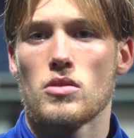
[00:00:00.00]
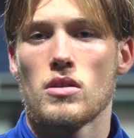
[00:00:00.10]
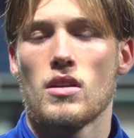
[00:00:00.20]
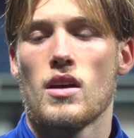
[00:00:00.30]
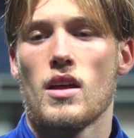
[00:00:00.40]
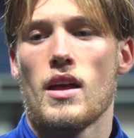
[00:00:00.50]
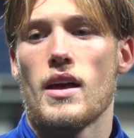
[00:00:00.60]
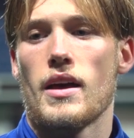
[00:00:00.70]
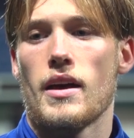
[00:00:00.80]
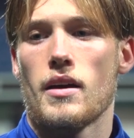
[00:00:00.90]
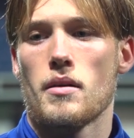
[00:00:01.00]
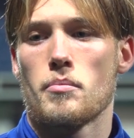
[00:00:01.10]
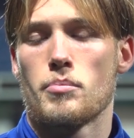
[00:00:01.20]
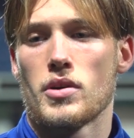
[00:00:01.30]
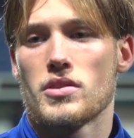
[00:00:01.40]
all.
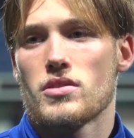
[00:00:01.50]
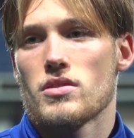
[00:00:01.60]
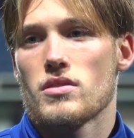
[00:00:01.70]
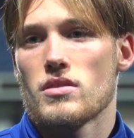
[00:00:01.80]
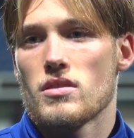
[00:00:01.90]
But